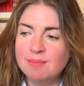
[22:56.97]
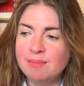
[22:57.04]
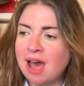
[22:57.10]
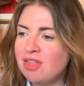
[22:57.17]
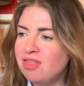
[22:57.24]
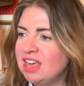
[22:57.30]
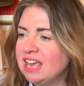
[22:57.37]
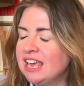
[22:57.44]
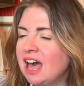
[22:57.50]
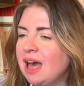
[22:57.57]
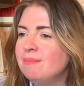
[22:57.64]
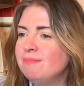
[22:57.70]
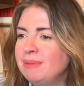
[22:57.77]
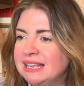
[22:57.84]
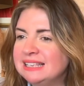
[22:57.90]
but I think
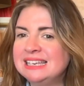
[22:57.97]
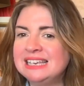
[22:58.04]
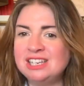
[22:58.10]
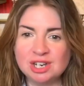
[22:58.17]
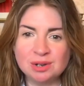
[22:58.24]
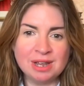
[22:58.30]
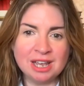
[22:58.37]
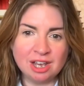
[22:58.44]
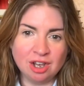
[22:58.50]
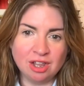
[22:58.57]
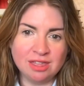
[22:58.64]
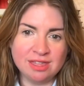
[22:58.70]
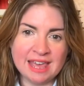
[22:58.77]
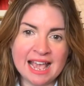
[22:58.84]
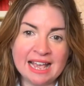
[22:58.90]
I'm busy doing
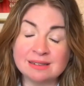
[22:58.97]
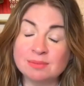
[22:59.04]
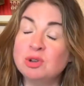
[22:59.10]
good things.